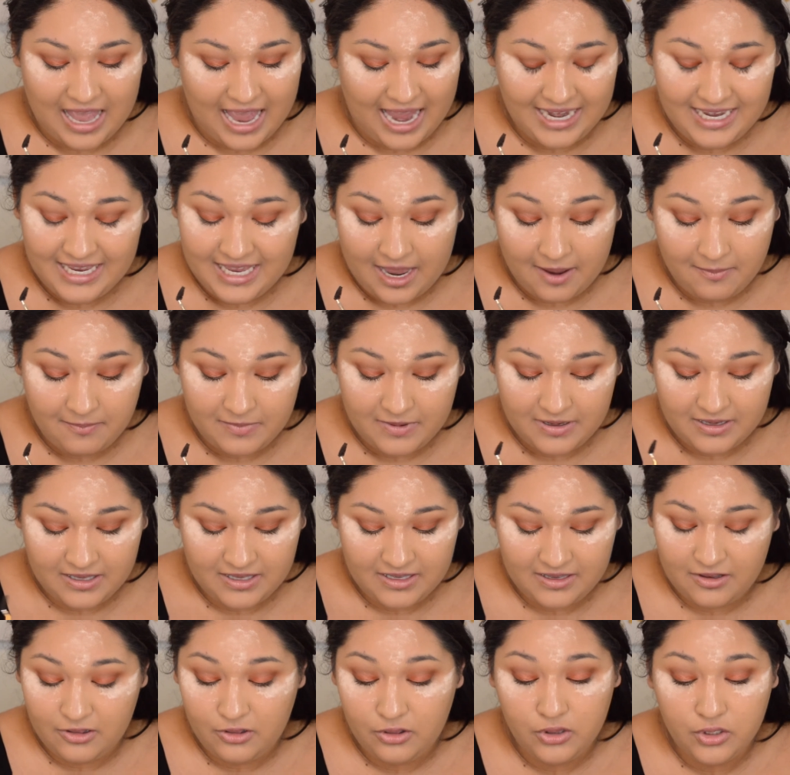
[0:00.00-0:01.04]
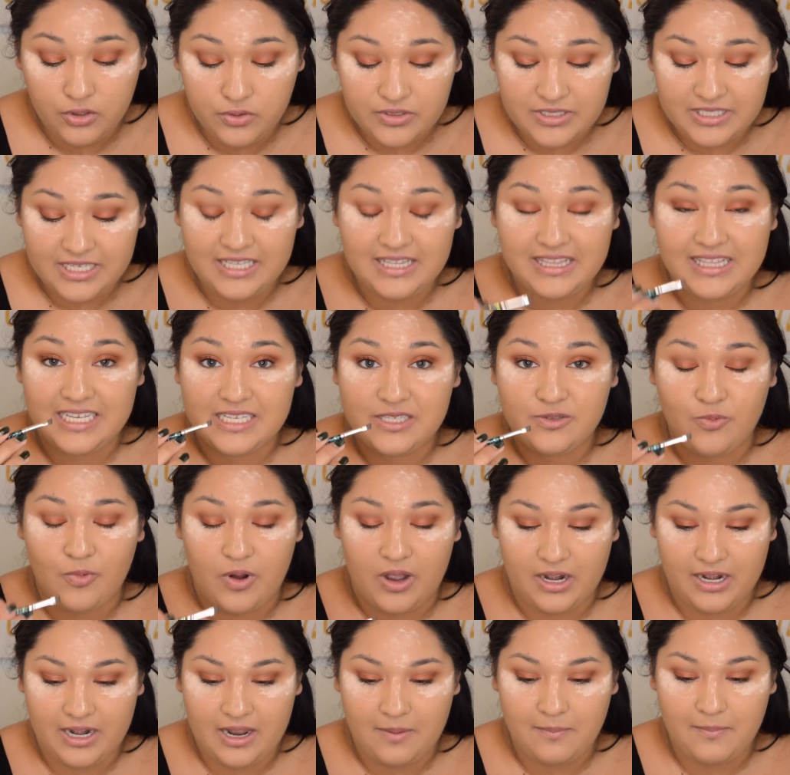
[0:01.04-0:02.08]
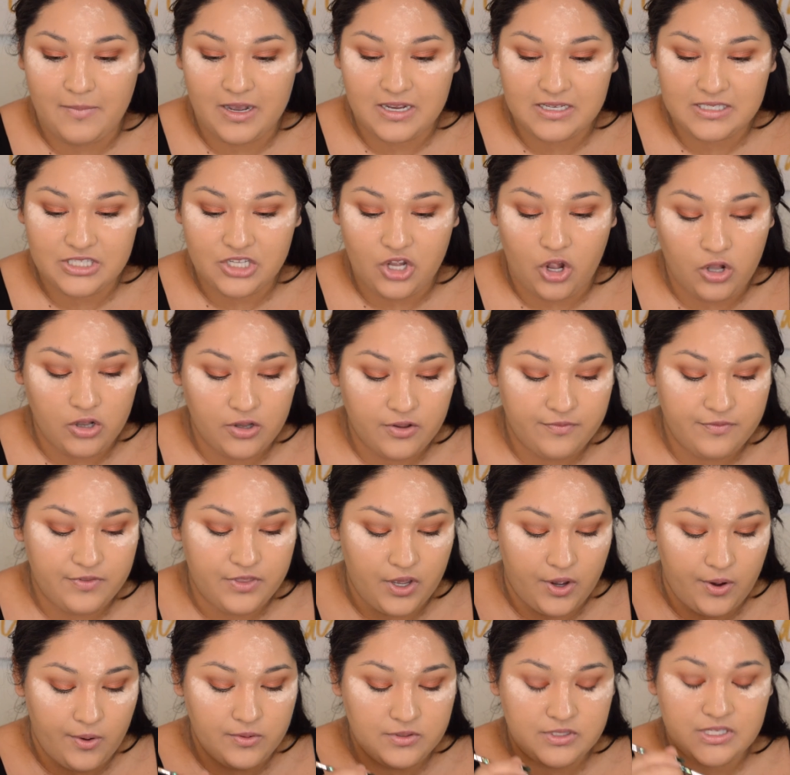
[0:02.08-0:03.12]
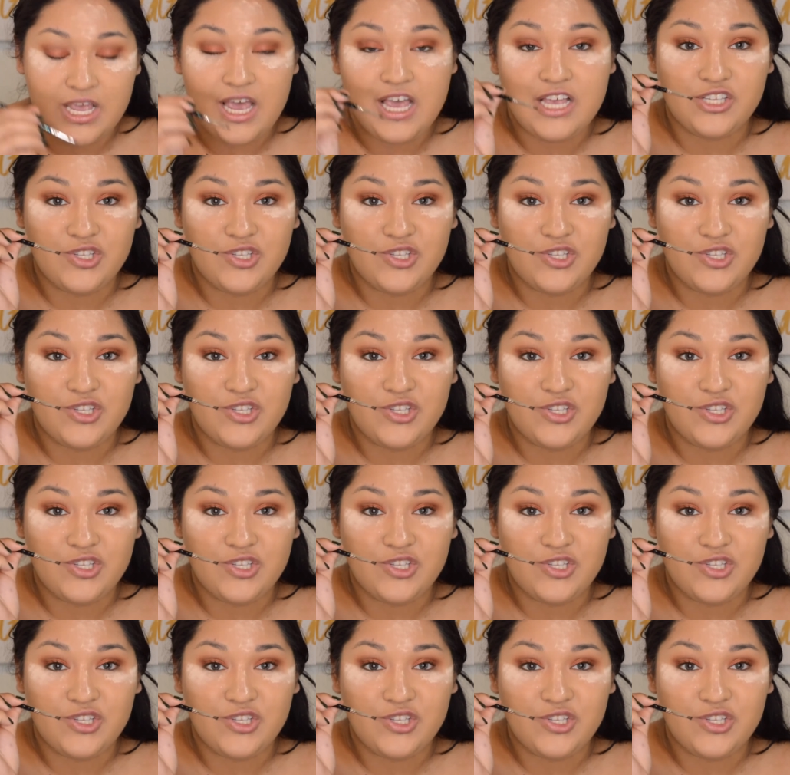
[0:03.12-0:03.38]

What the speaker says: kept losing this one amongst all of those,